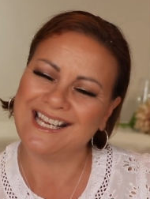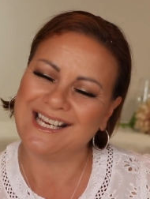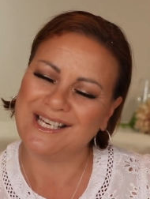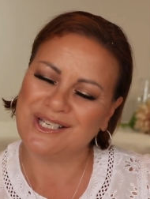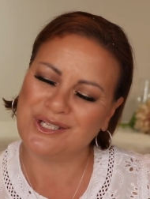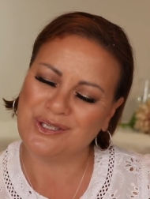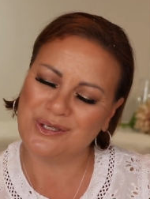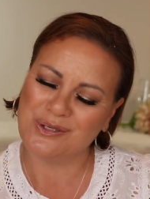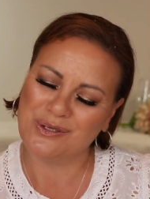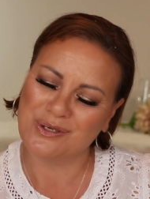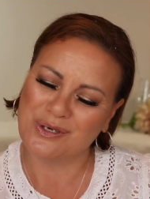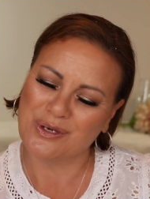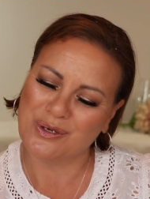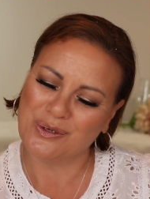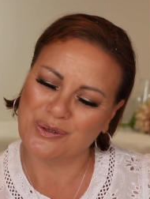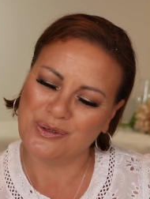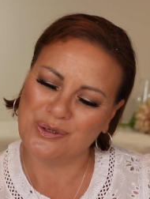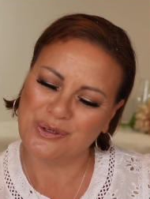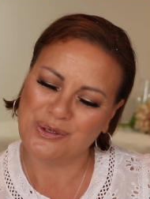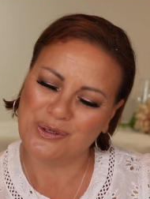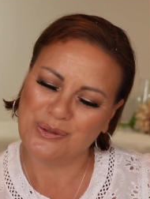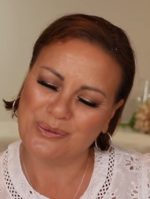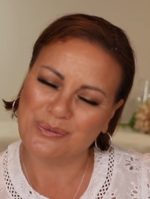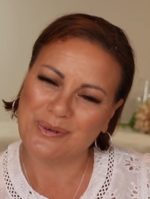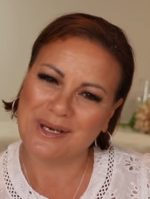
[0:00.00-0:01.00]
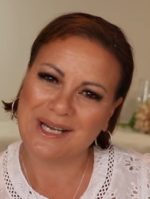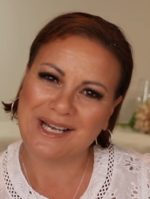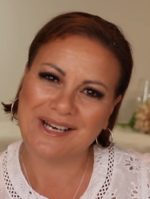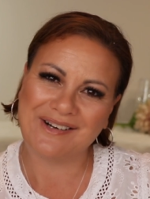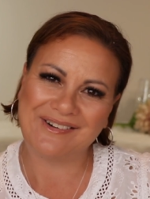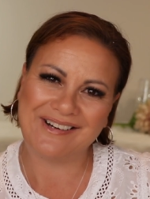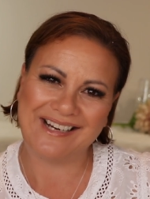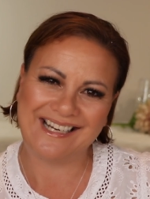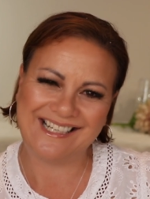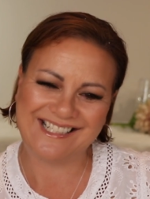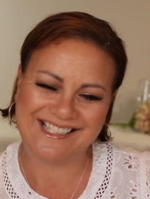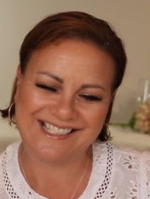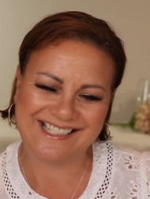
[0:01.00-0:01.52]
and you know who you are,
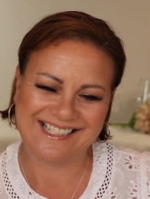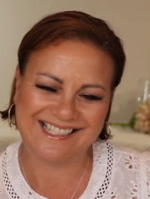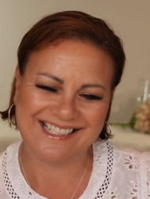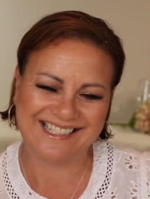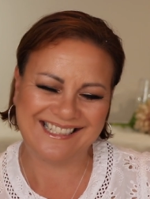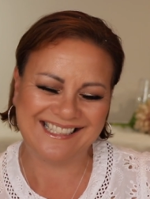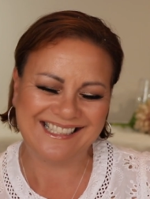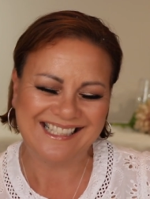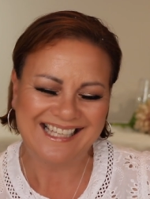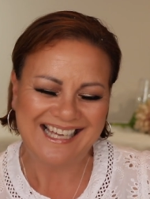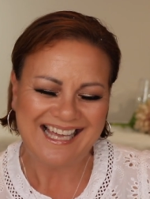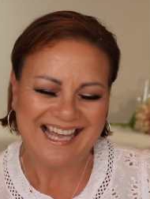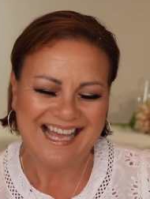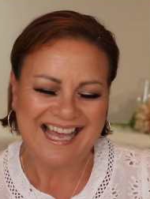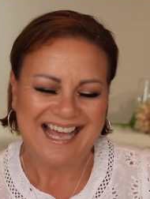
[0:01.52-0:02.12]
Angela,